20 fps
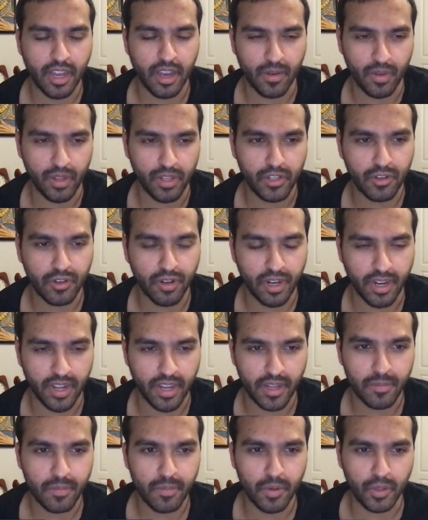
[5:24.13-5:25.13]
Our
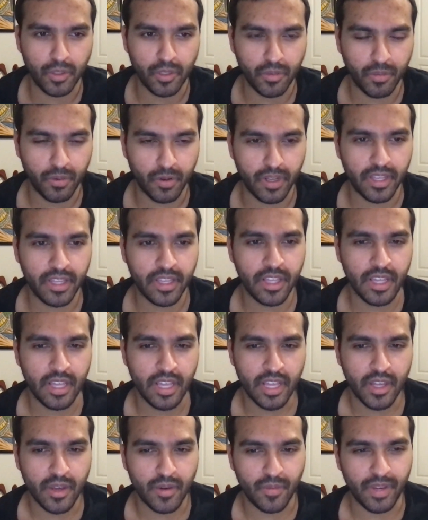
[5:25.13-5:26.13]
Trinidad Bhojpuri,
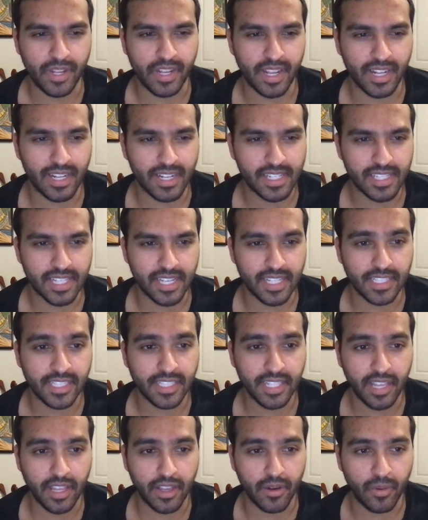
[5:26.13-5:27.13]
we tend to say
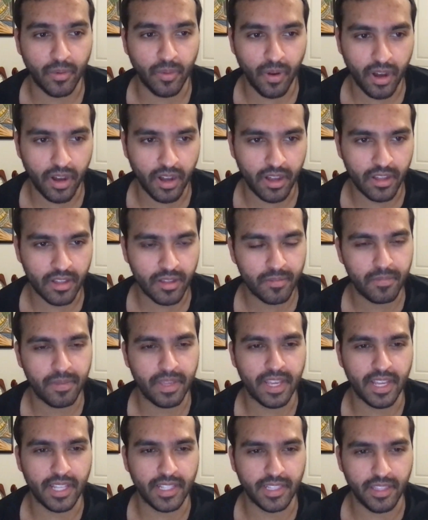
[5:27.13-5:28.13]
sewa
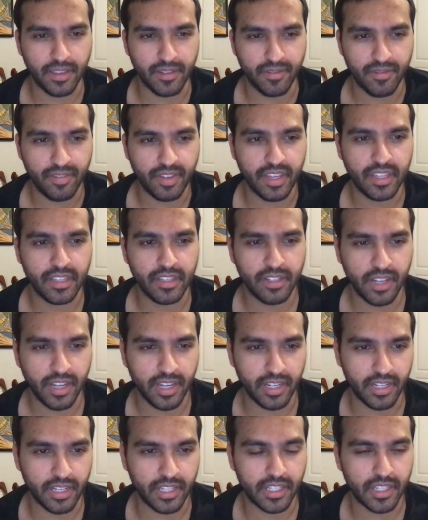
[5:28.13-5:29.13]
because the V
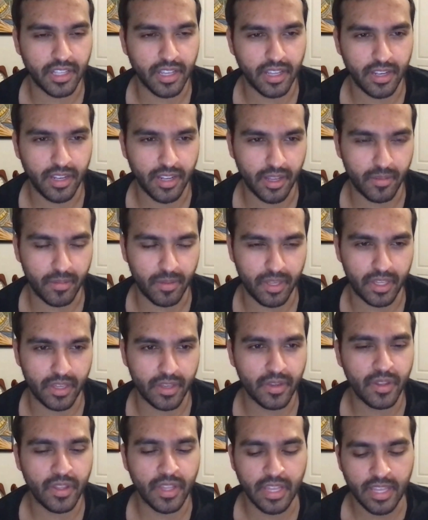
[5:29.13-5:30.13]
changes to a
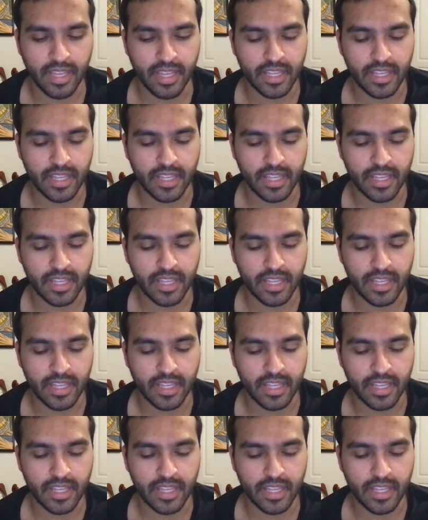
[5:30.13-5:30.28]
W,